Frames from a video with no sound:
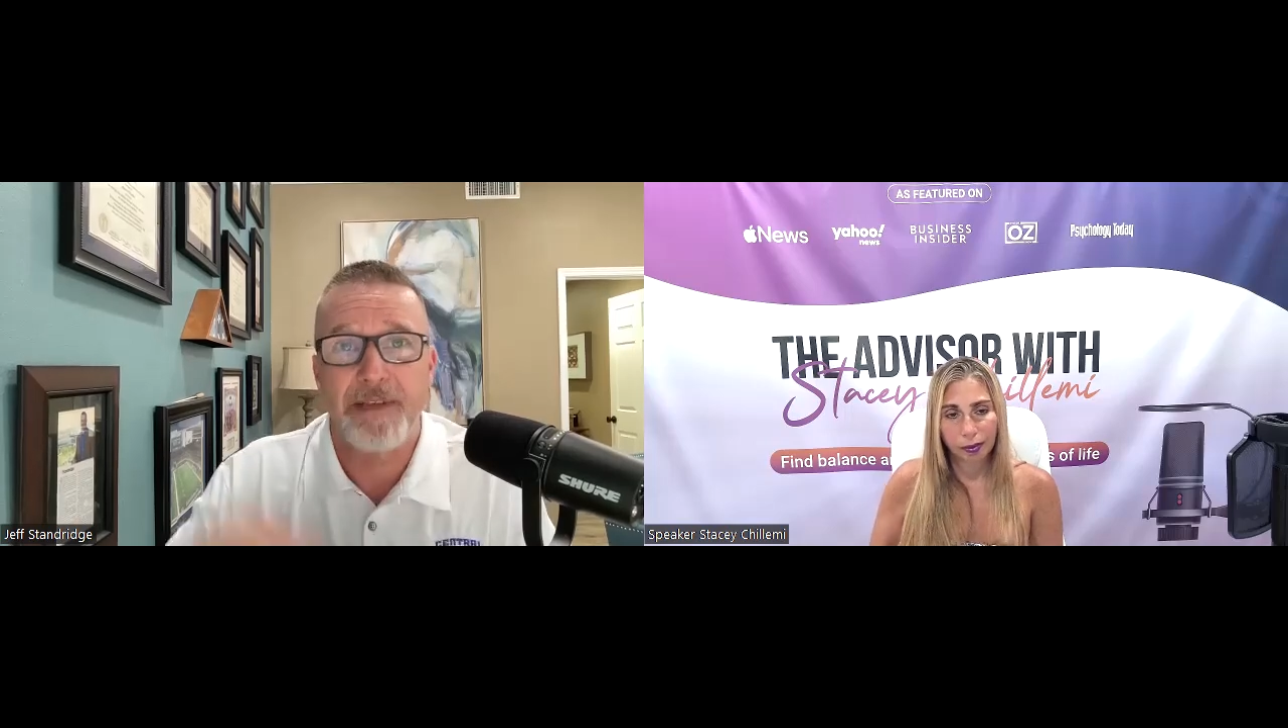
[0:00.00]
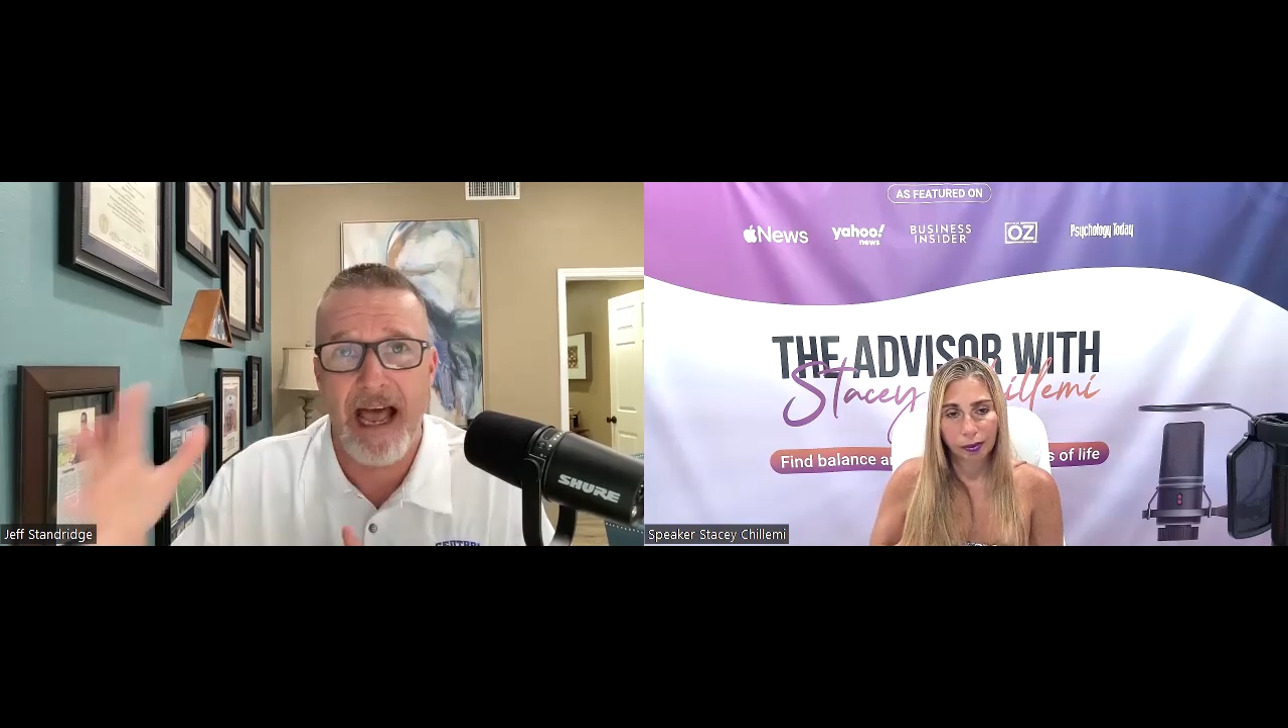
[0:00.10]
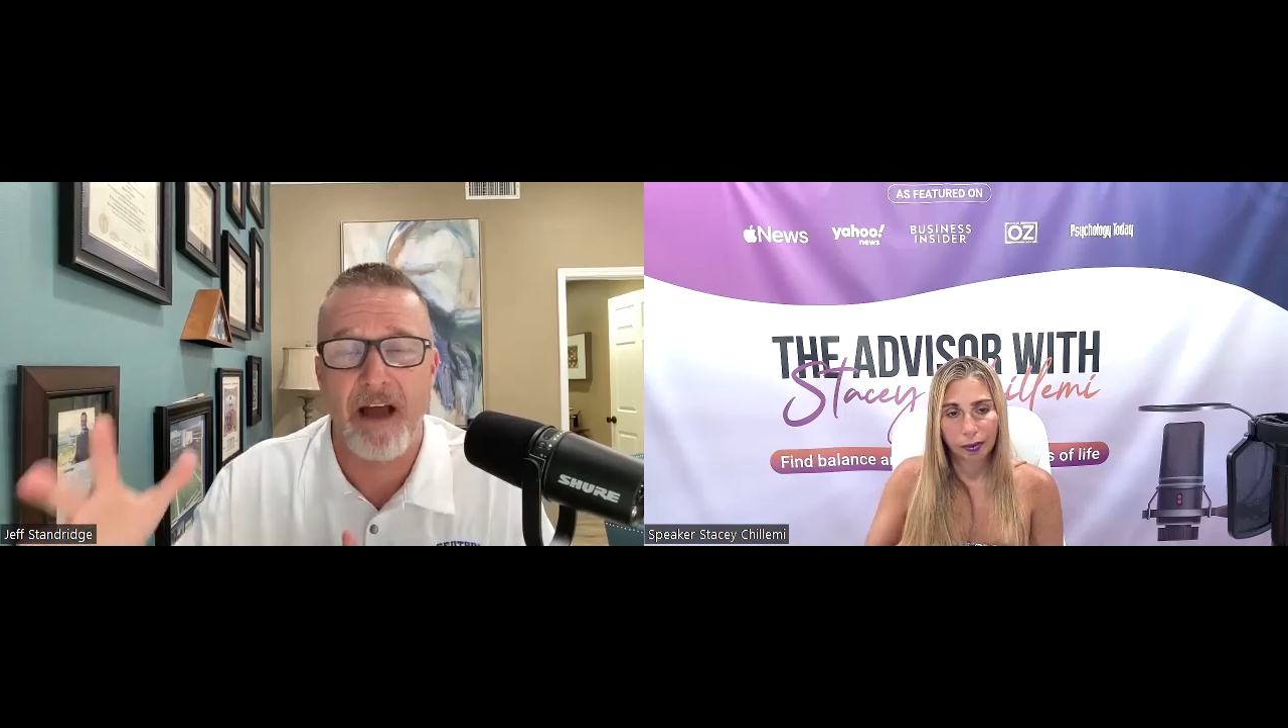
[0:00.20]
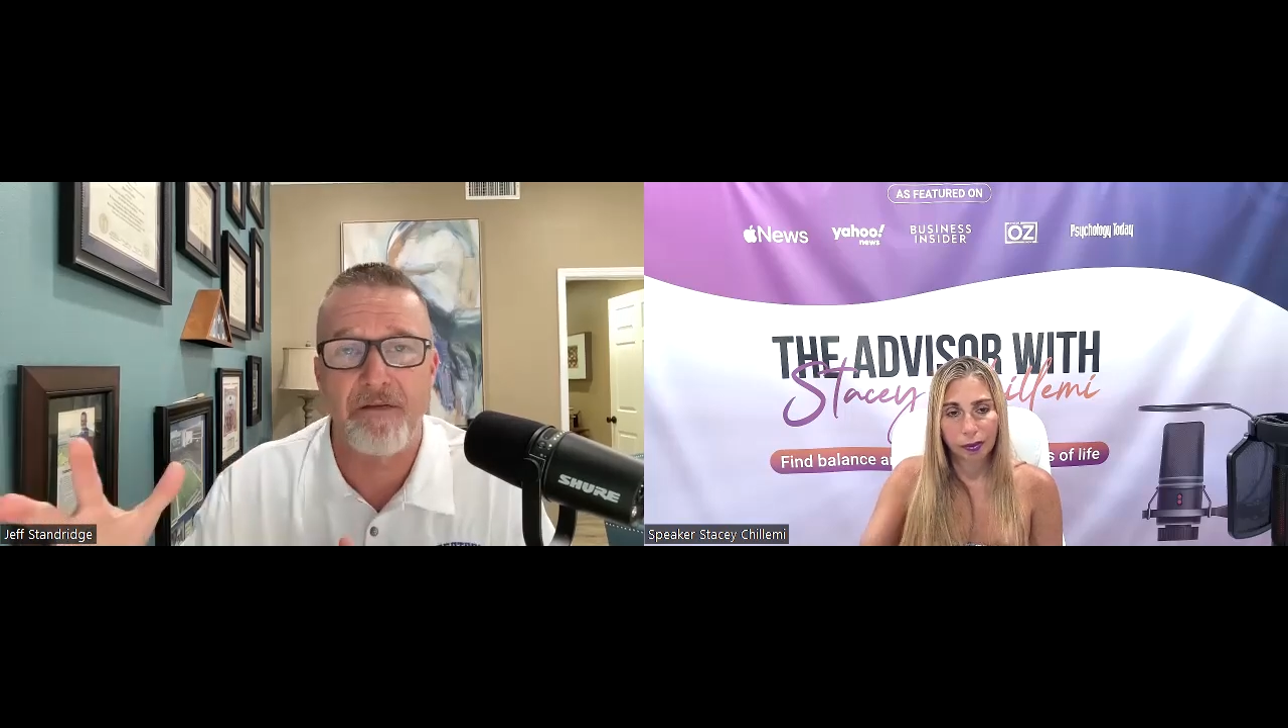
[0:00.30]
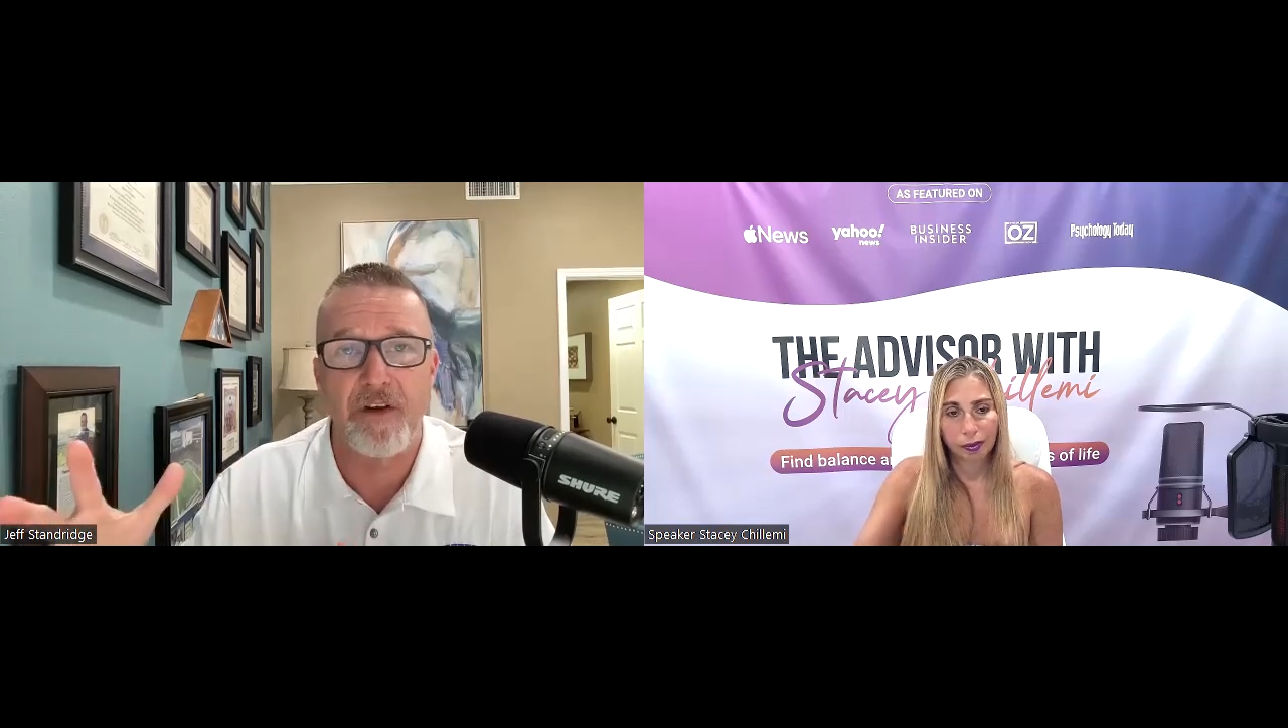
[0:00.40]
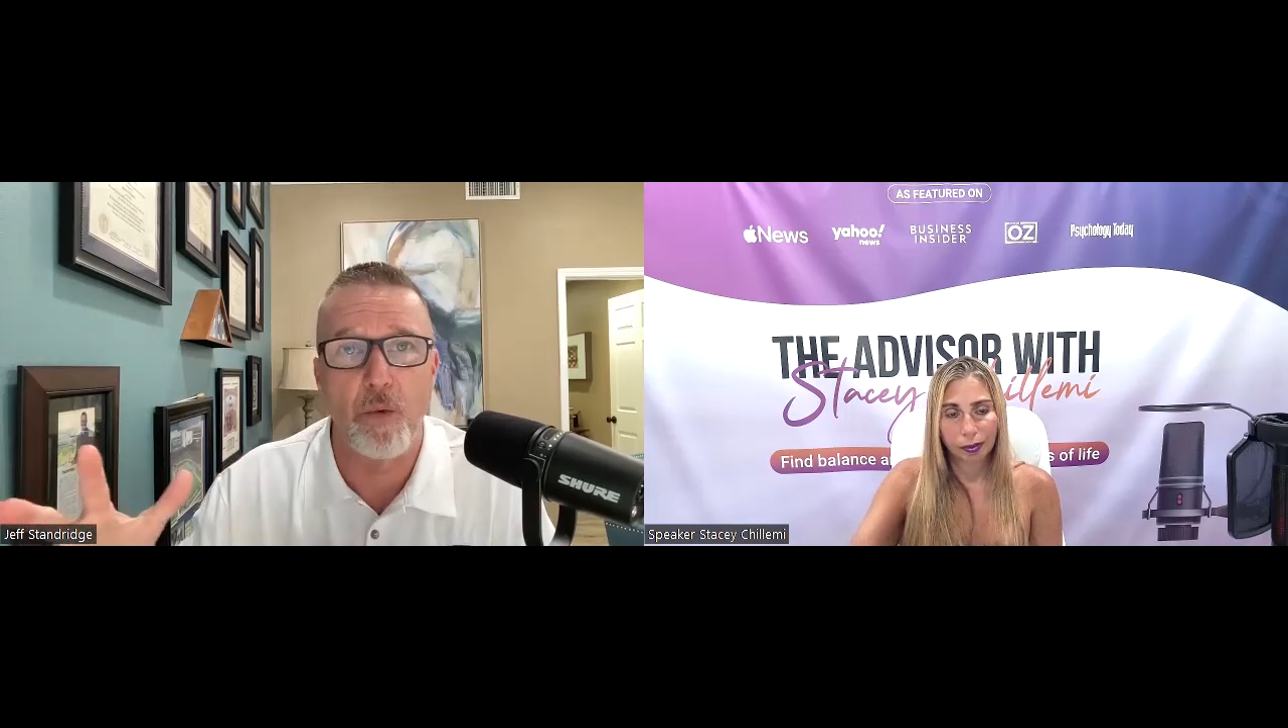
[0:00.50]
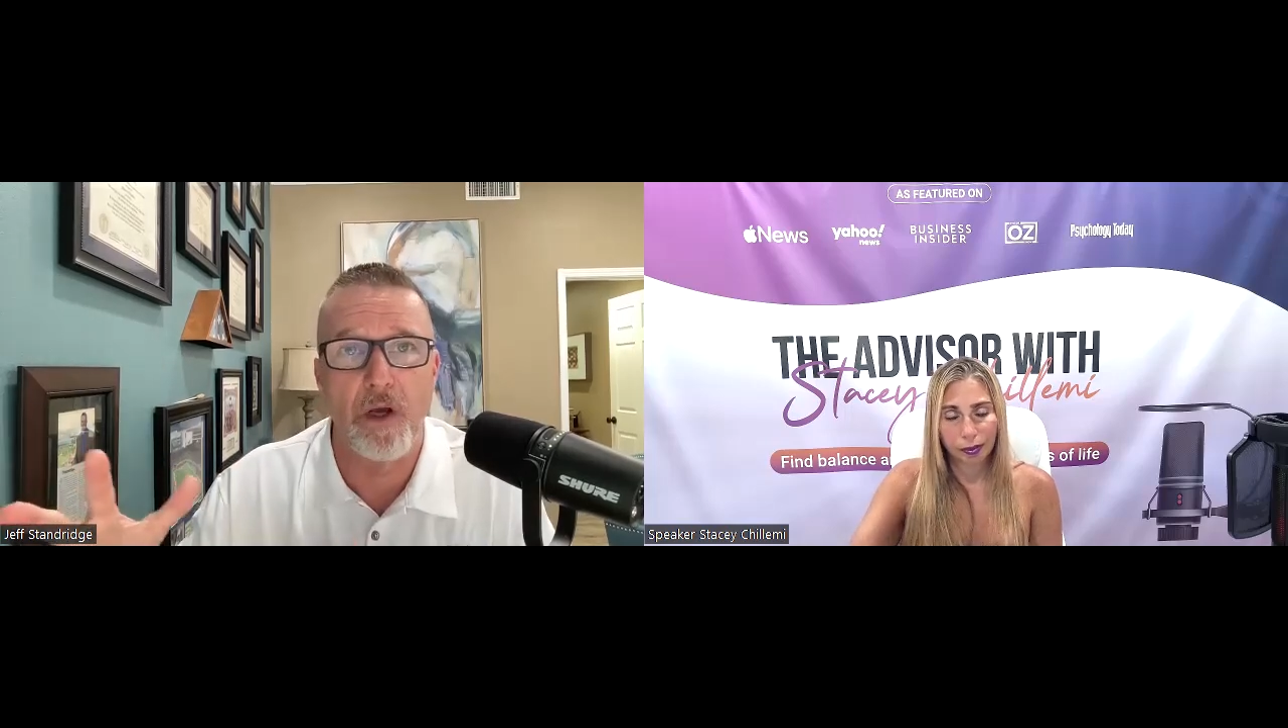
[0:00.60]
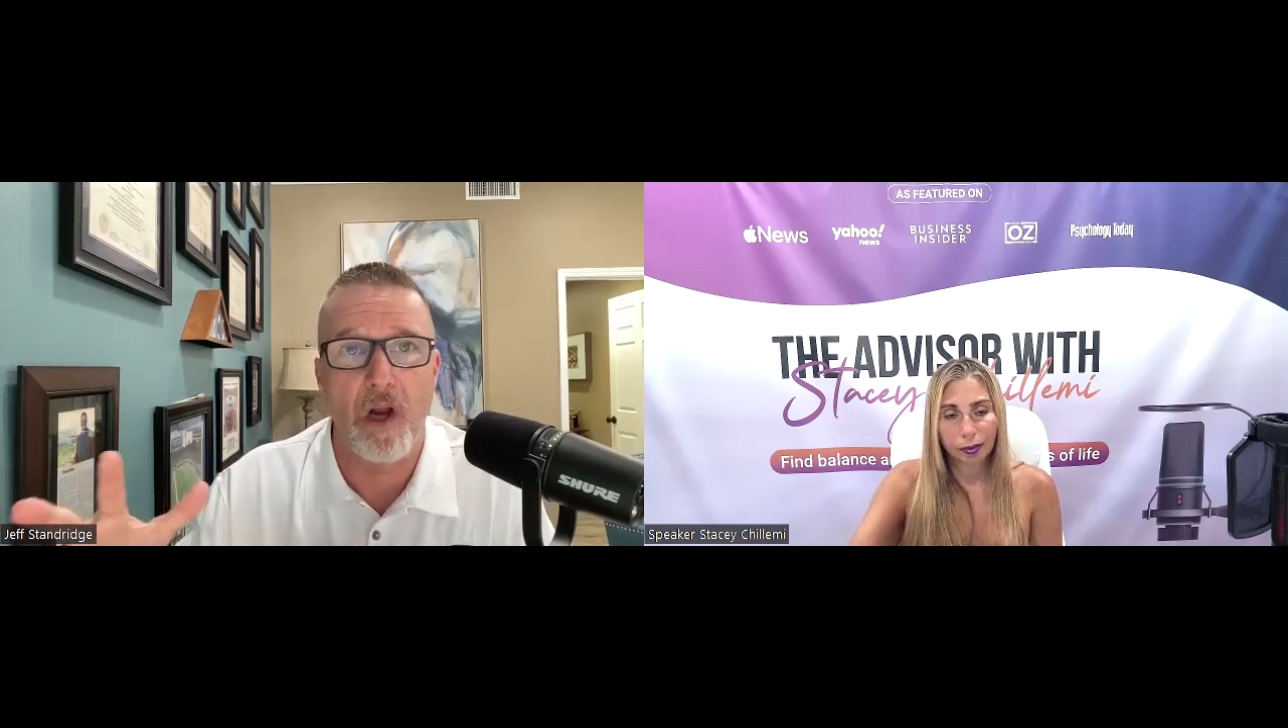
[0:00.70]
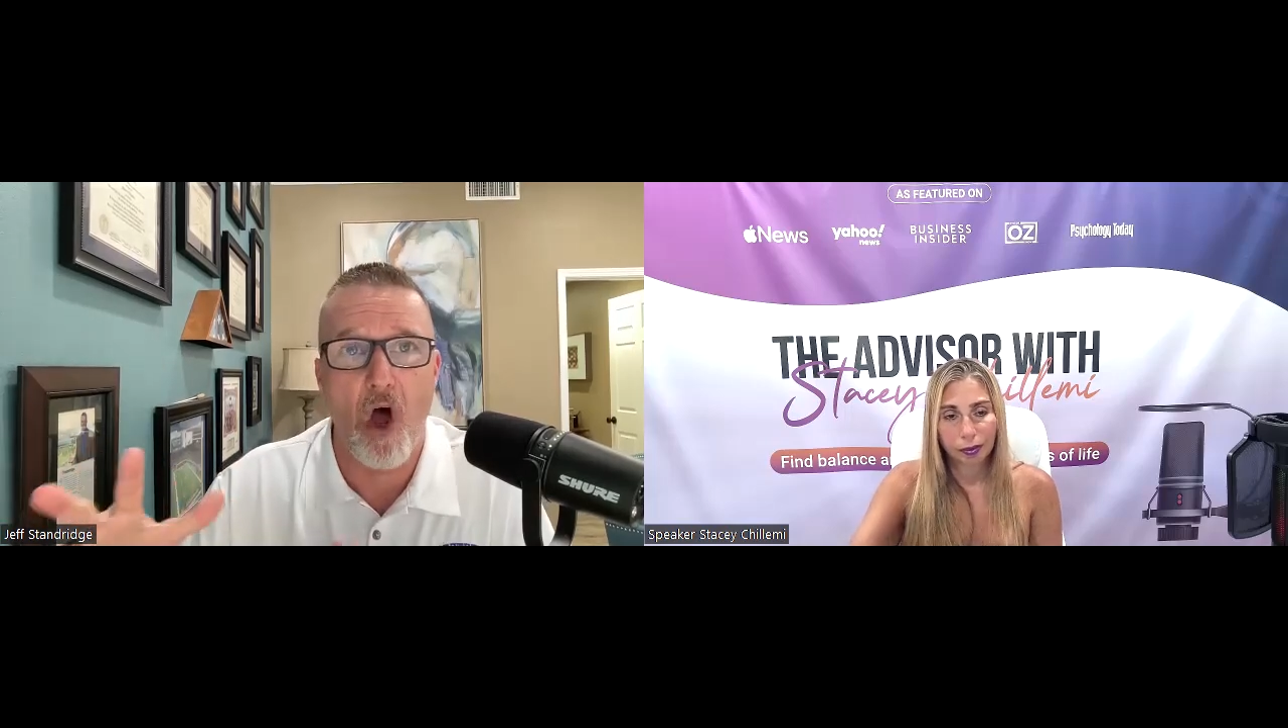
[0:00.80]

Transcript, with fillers: out, if you will,